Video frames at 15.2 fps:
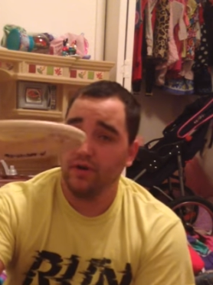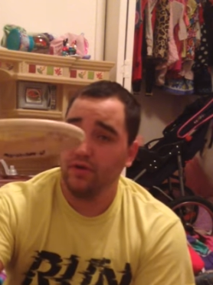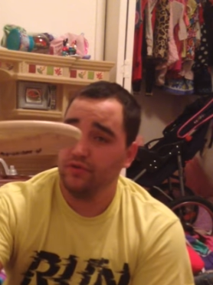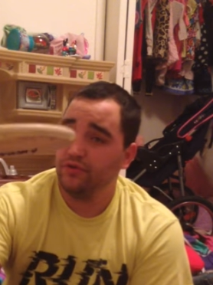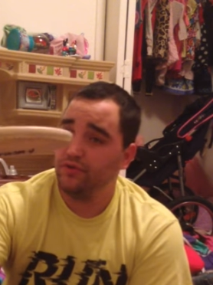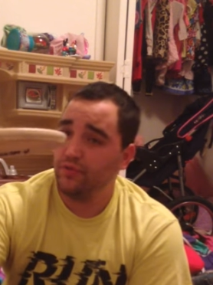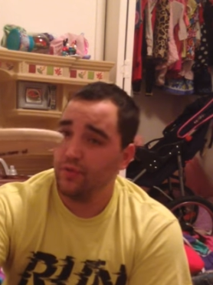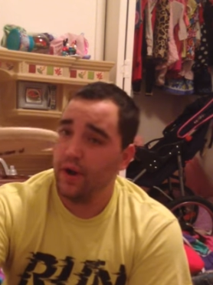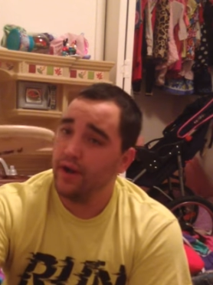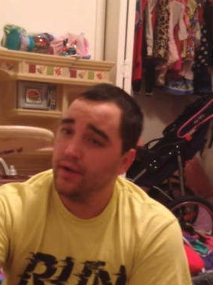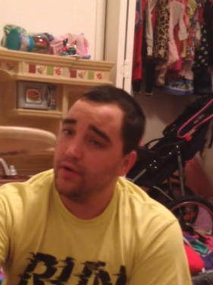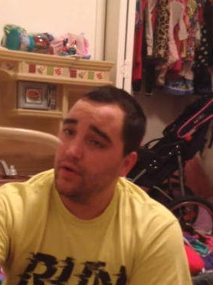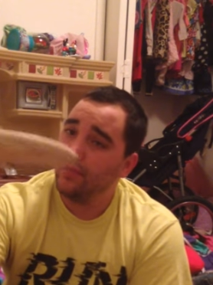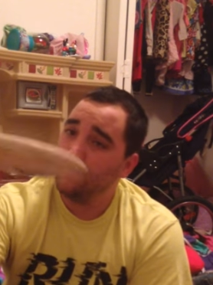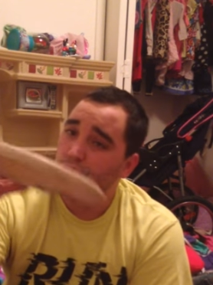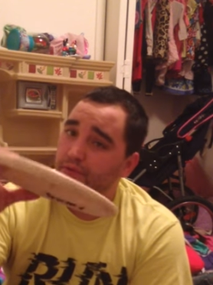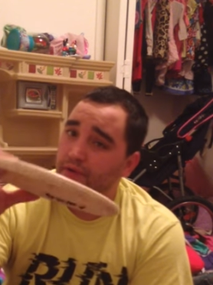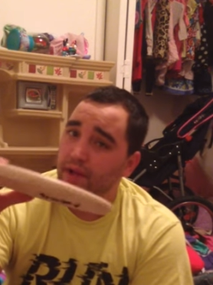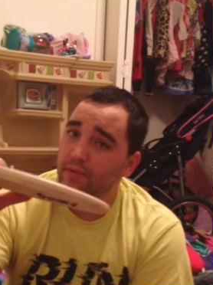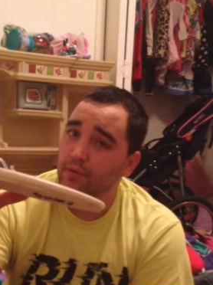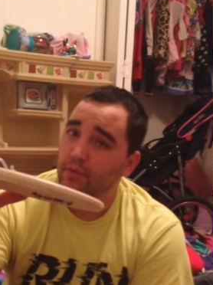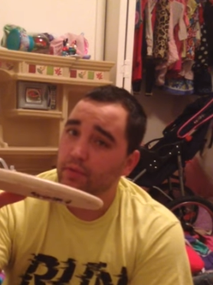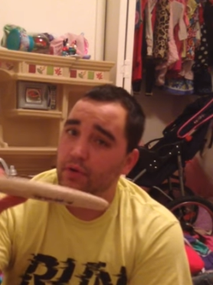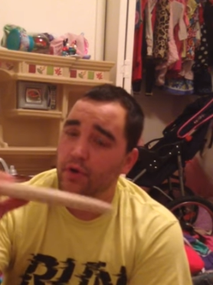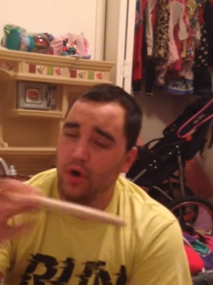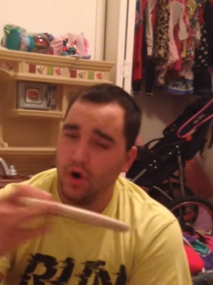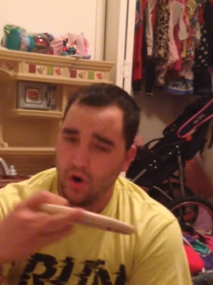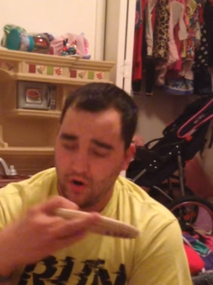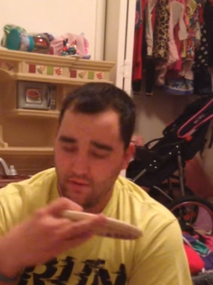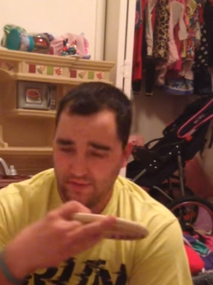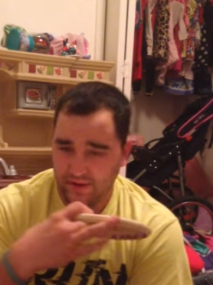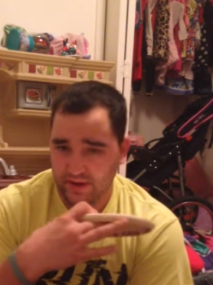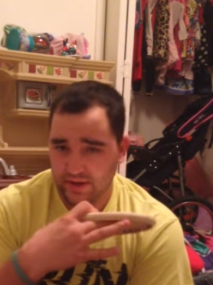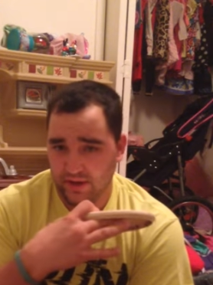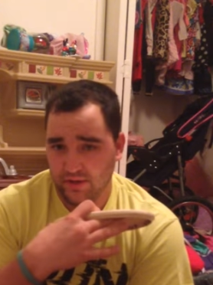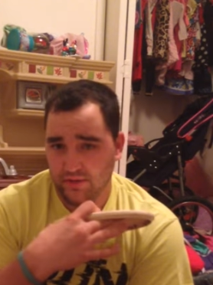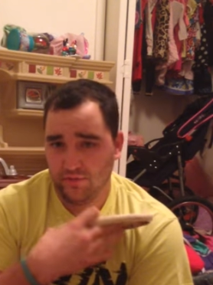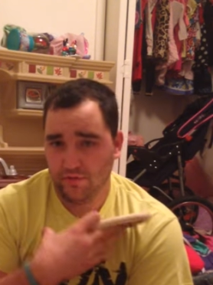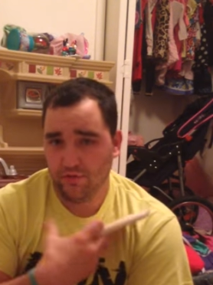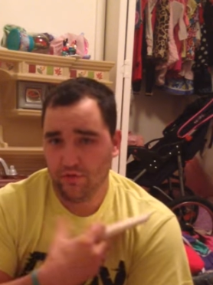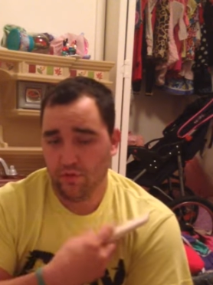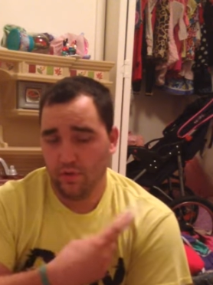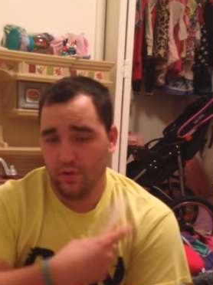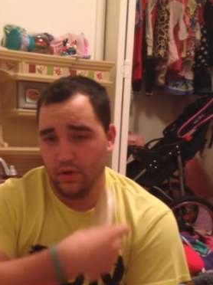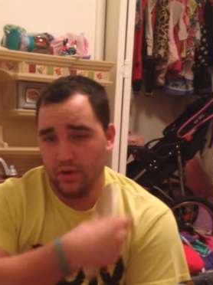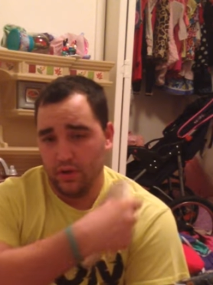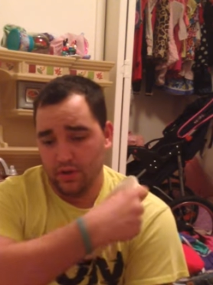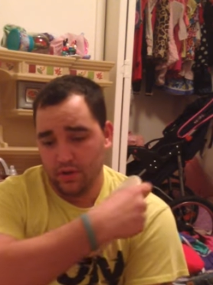go straight to overstable. Or if I need to do a